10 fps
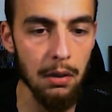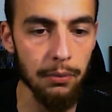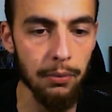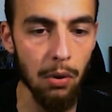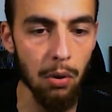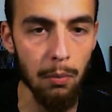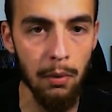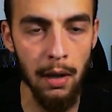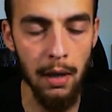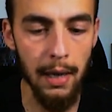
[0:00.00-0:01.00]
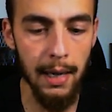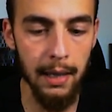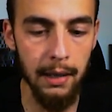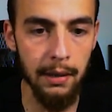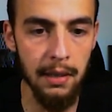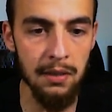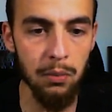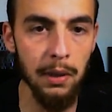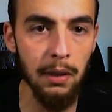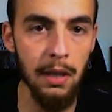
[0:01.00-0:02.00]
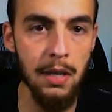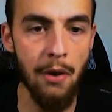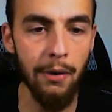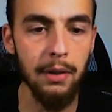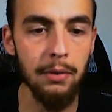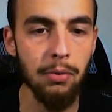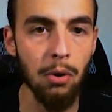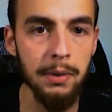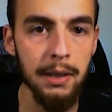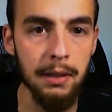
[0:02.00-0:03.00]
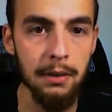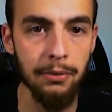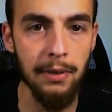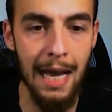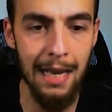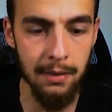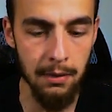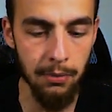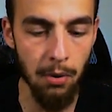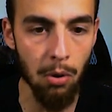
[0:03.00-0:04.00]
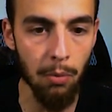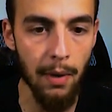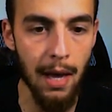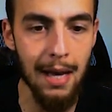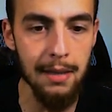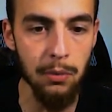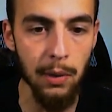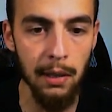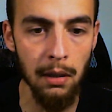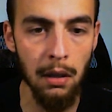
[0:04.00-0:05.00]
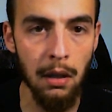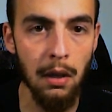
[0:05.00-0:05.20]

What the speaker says: form, and this will inherit from the Flask form as well.